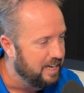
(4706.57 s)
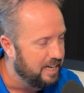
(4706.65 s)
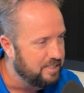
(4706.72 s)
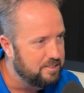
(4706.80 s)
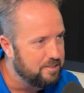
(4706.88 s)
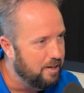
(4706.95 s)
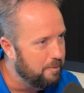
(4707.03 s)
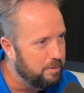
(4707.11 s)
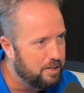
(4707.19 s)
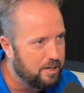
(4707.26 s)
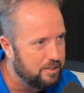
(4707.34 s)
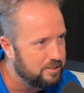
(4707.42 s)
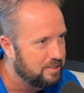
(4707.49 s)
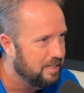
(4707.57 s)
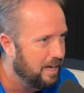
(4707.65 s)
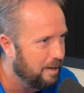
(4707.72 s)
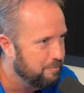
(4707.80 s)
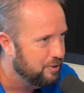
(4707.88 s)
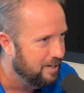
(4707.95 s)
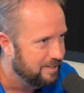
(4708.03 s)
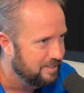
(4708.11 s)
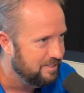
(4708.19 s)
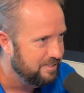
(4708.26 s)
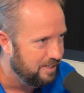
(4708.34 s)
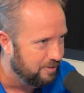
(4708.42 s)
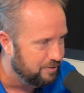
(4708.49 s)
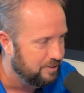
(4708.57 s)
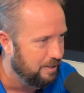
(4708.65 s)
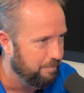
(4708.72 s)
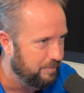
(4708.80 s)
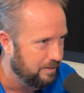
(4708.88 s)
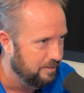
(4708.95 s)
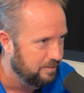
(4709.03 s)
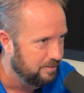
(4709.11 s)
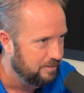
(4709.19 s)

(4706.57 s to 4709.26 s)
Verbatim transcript: It's not because I'm trying to sell something.